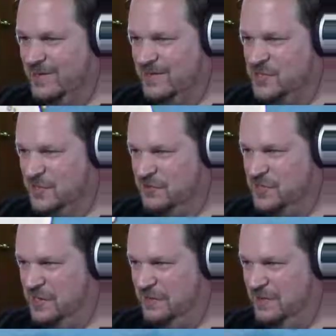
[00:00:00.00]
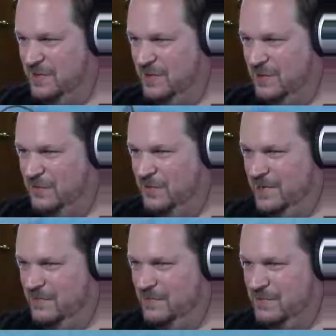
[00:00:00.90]
instead of saving it all for
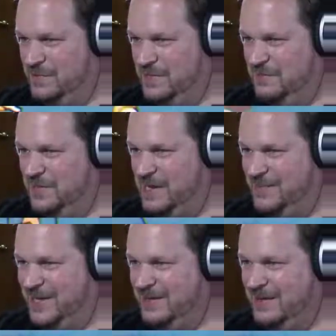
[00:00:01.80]
like one big blammy.